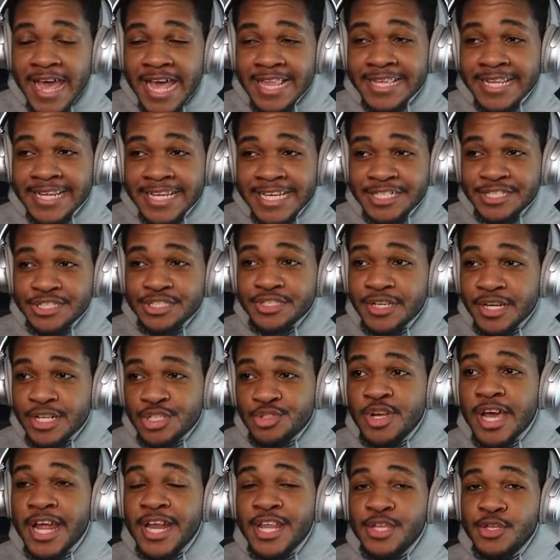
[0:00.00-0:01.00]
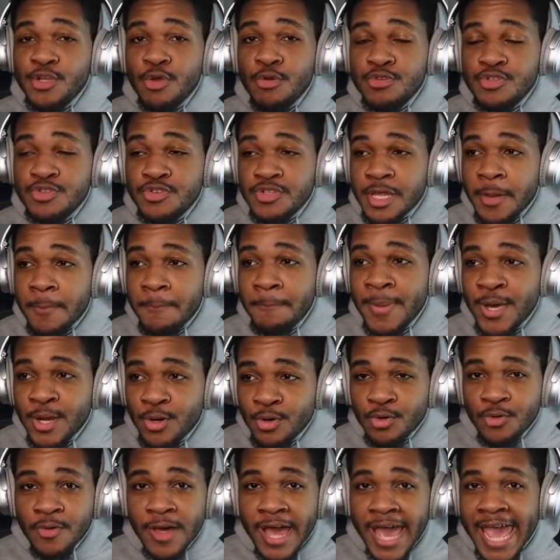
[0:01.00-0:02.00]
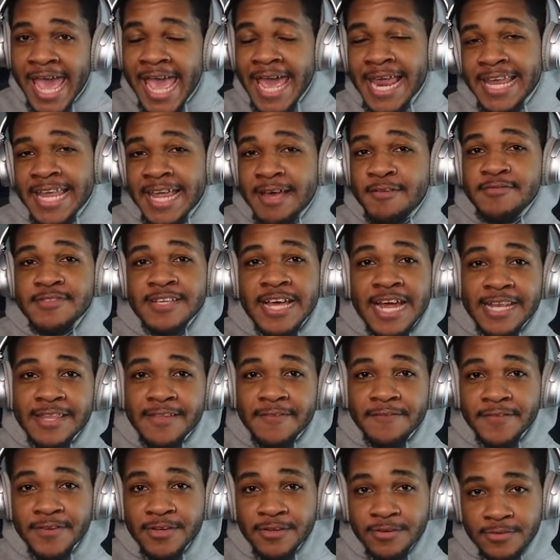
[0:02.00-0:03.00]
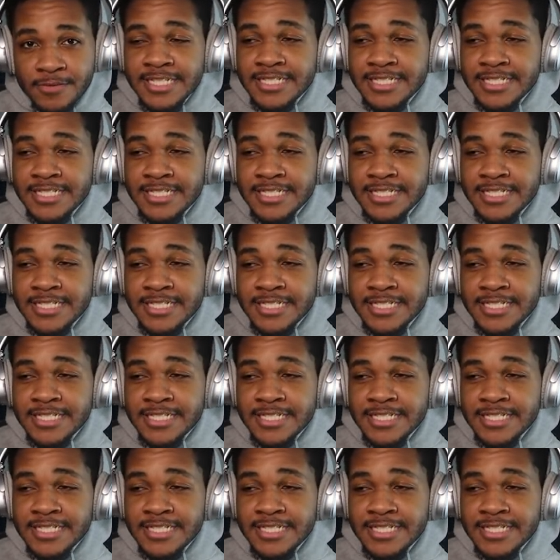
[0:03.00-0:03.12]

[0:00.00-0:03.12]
and then he's just going to try to user the middle and left side of the field.